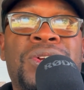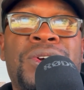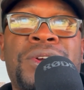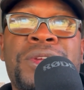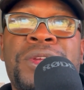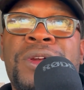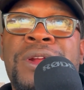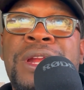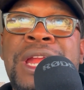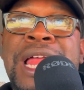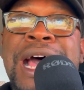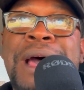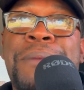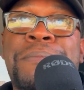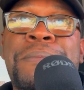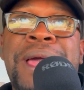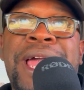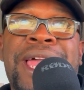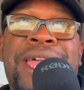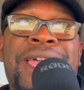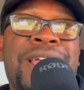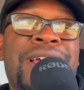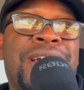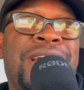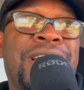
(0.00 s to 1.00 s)
or you're not
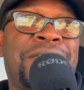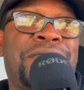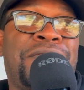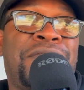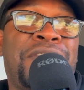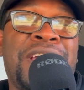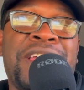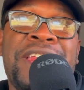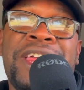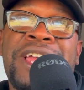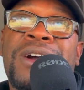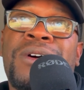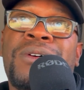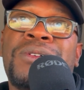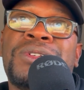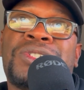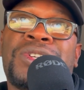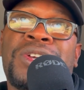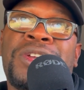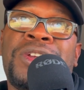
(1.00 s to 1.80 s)
making good videos,